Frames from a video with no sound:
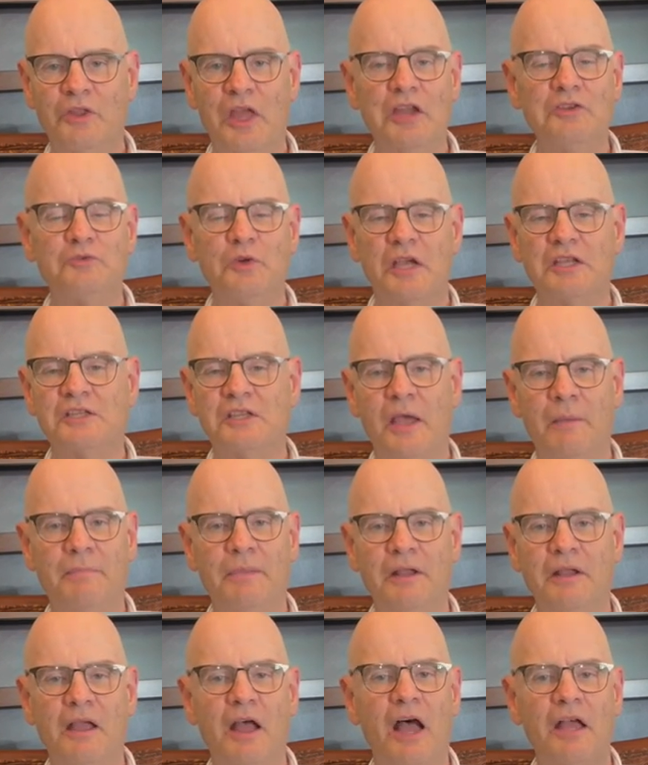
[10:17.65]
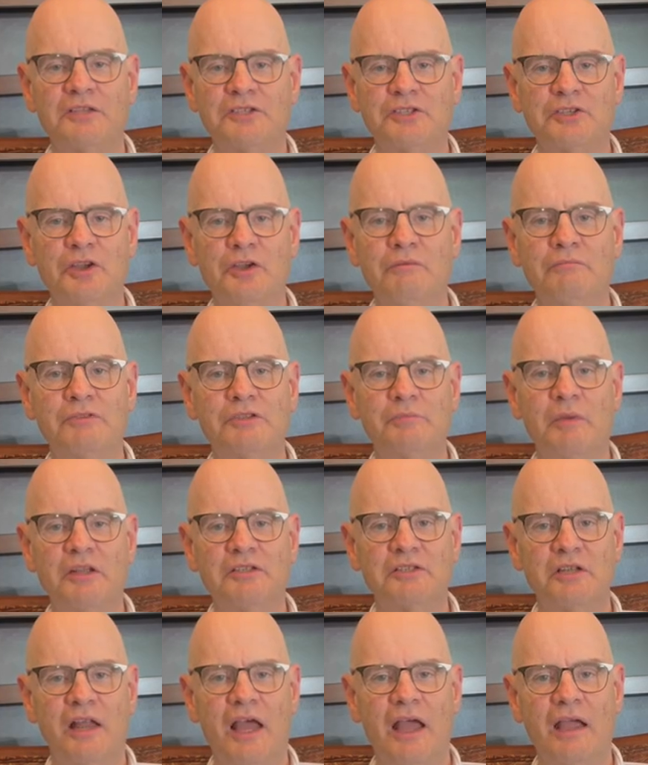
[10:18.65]
They dress up in costumes
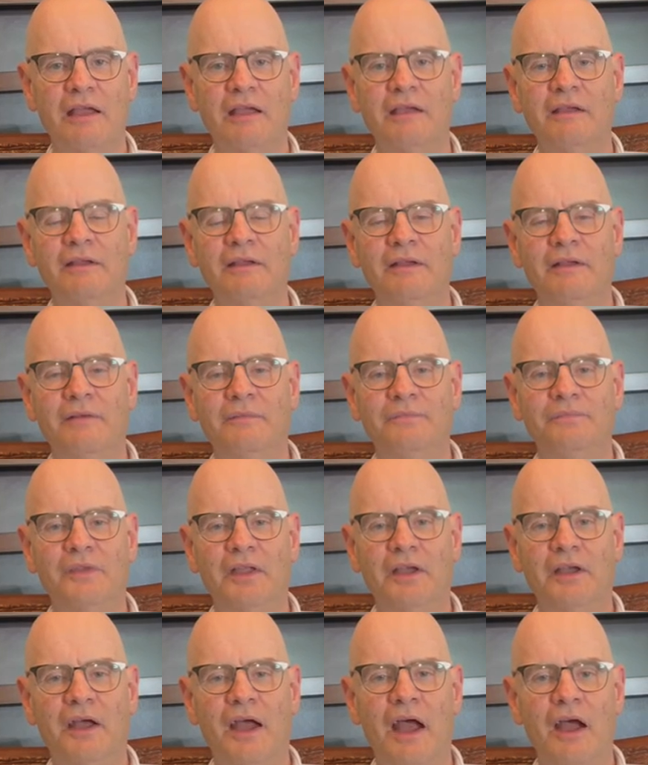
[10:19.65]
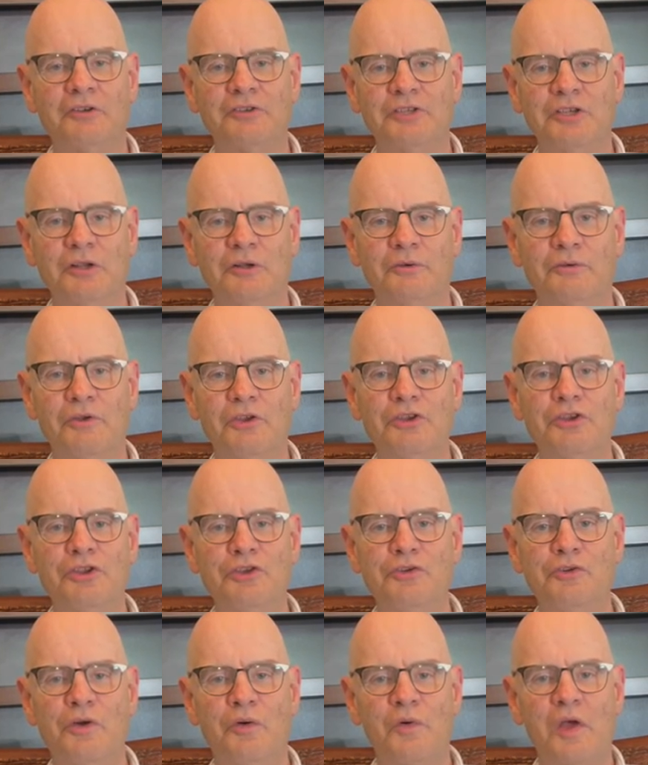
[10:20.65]
much like our children
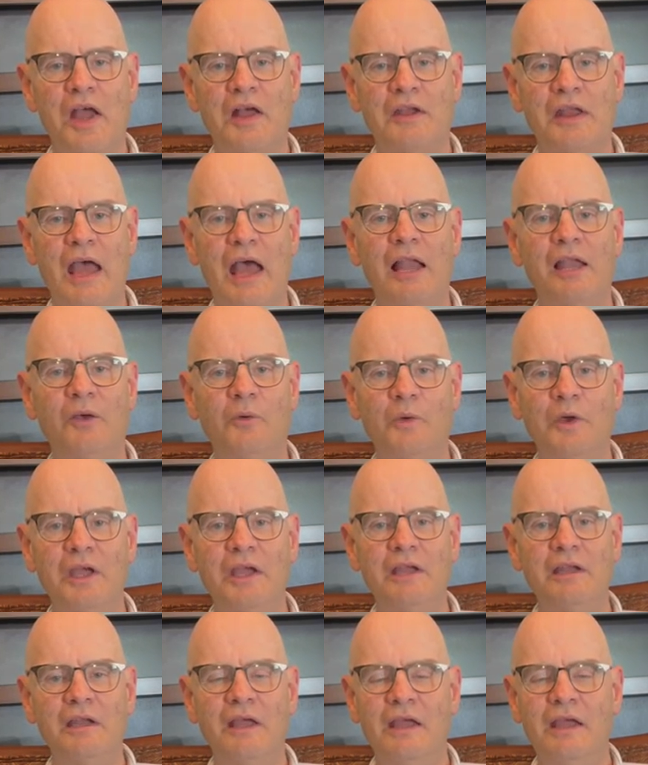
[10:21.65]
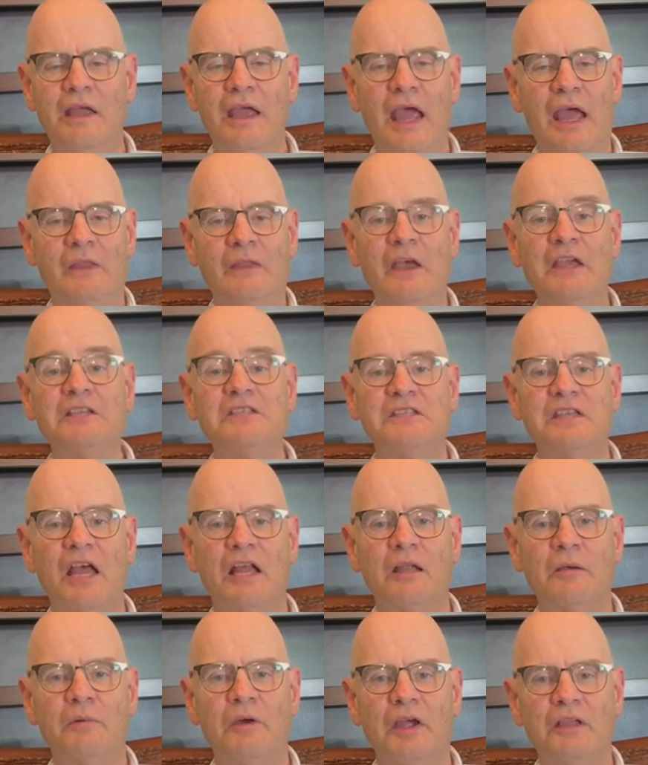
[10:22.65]
do around Halloween, and they
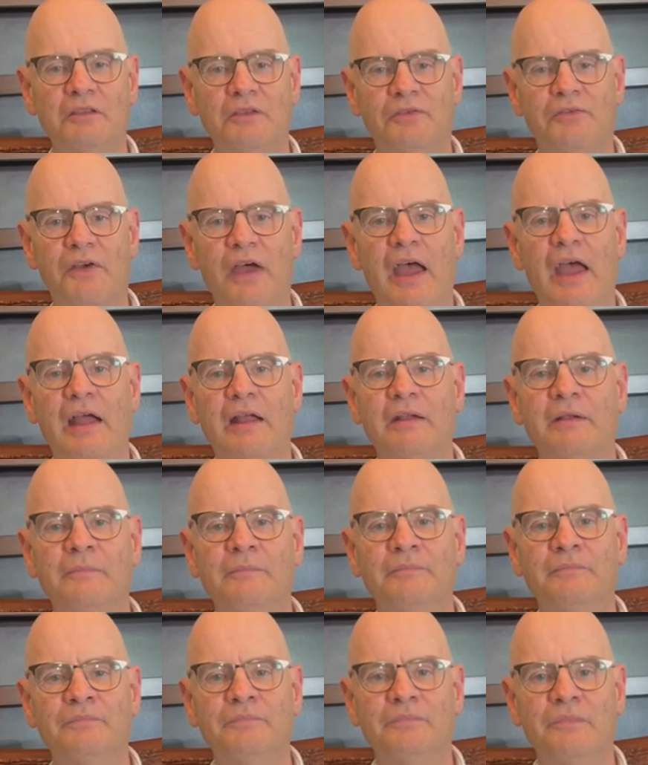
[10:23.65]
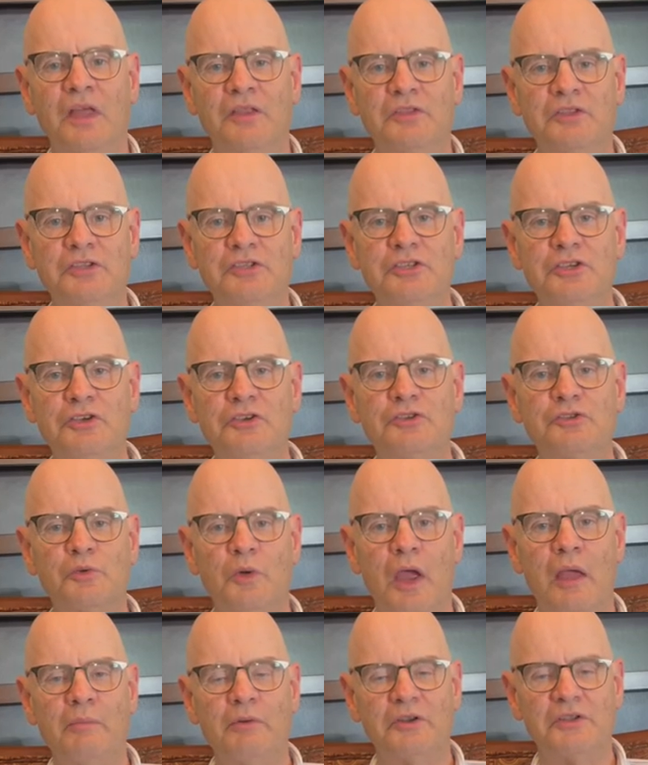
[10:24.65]
celebrate the fact that the Jews
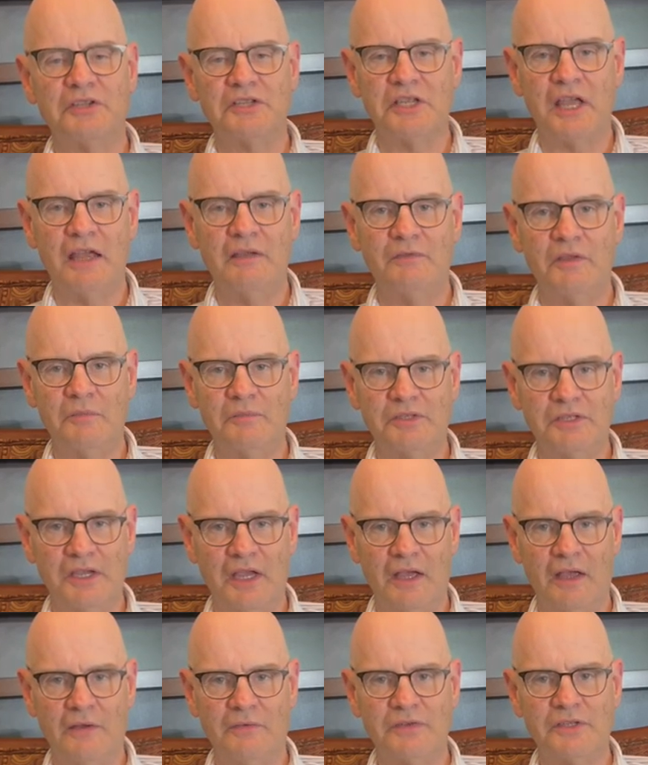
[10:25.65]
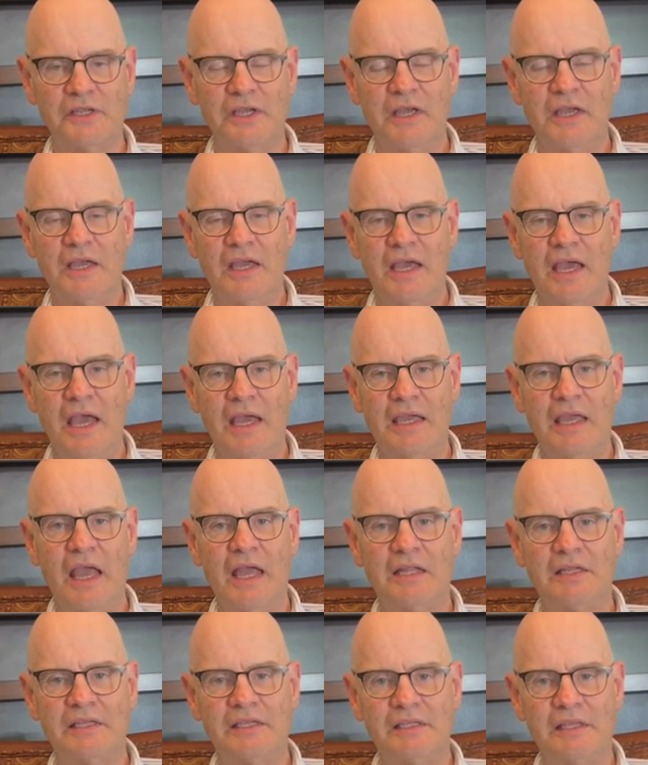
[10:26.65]
were able to save themselves
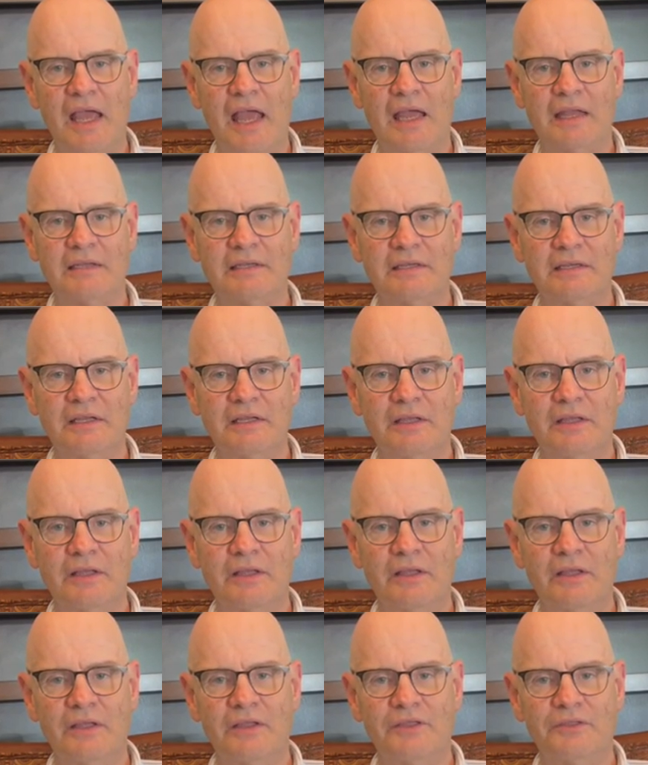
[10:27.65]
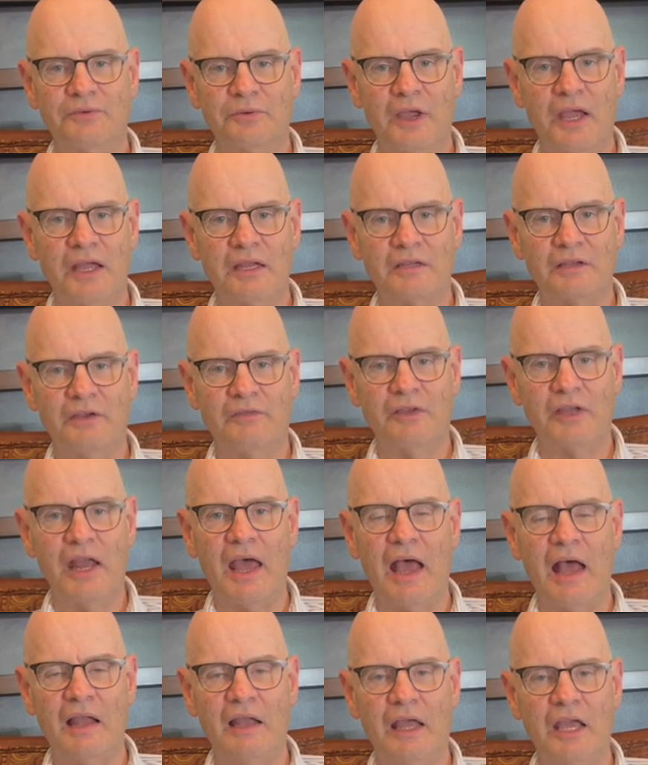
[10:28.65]
against that threat of
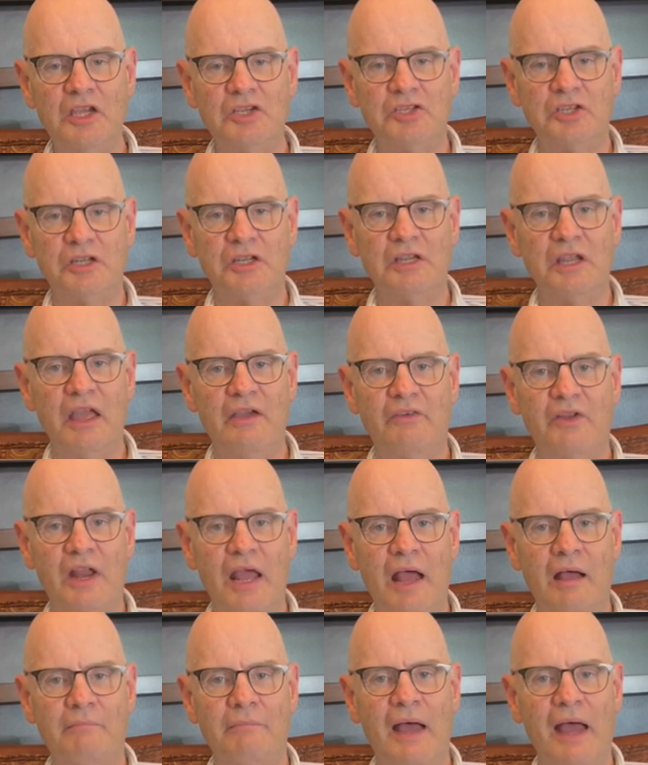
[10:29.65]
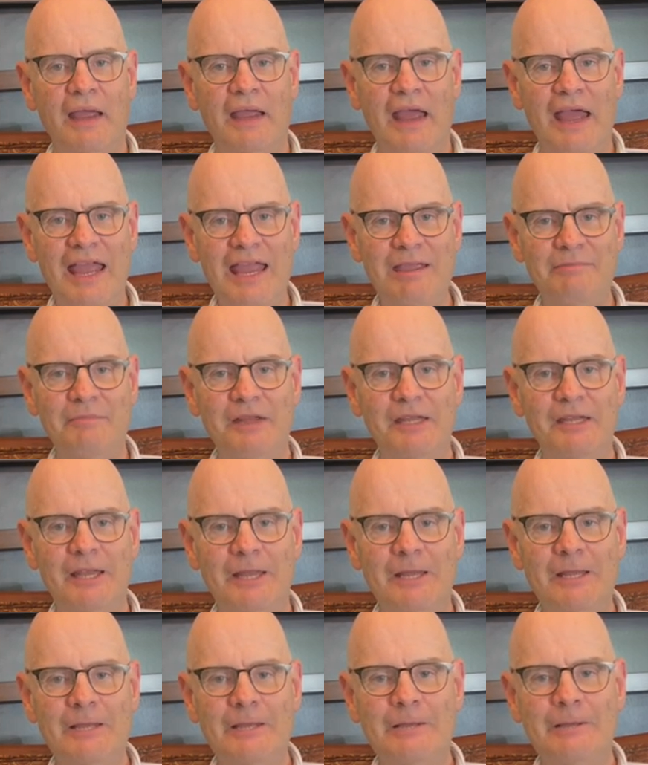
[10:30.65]
annihilation given out by Haman,
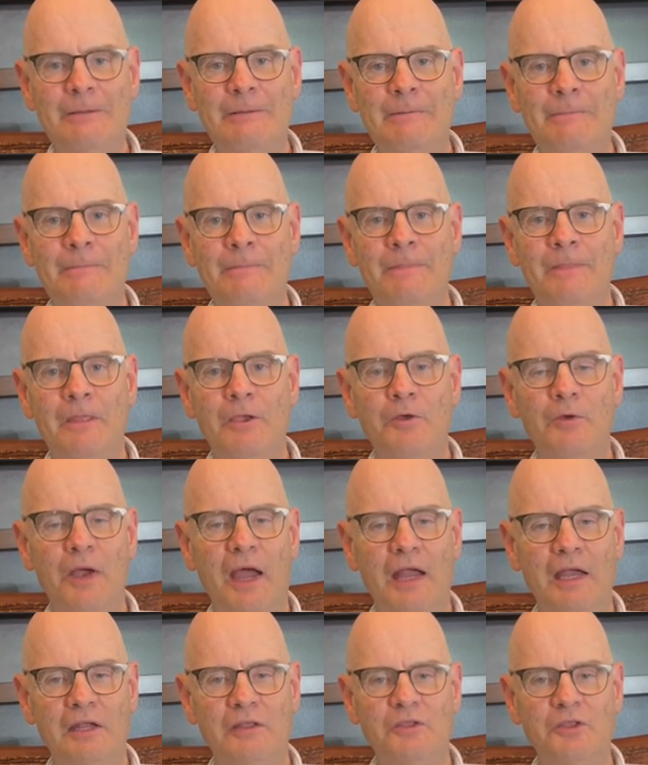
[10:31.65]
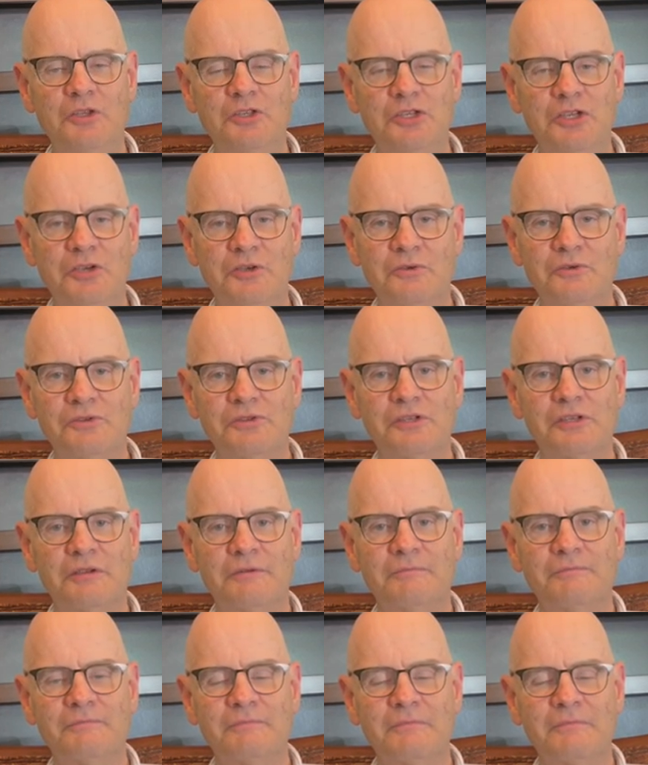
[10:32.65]
who hated the Jews.